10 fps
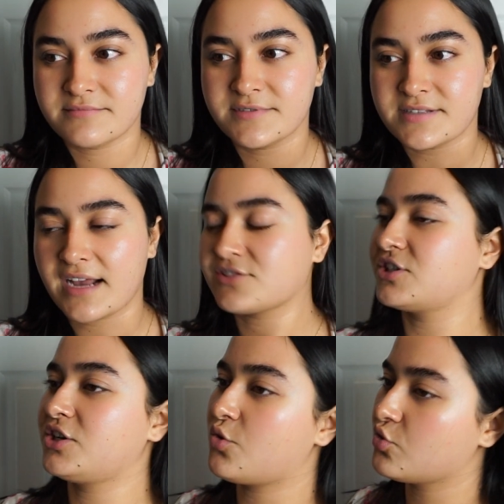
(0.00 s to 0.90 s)
It's
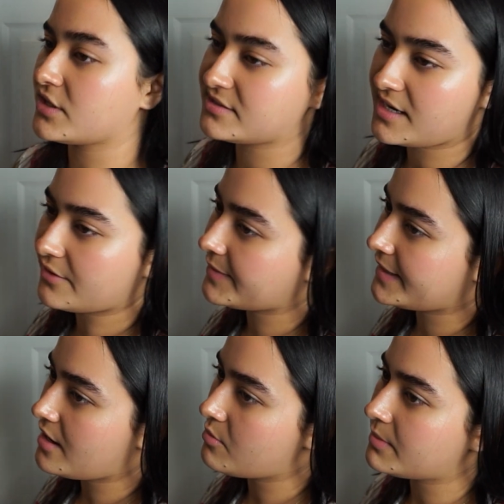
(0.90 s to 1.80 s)
actually cold outside right
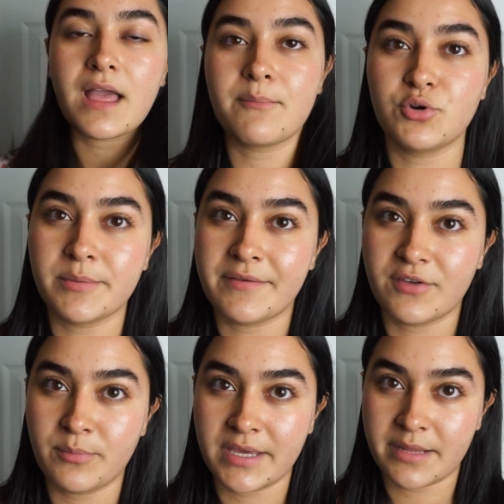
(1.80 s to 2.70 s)
now, but I'm going to be
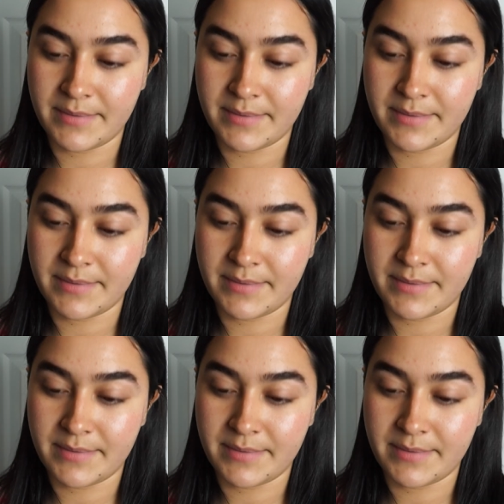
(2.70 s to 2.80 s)
filming in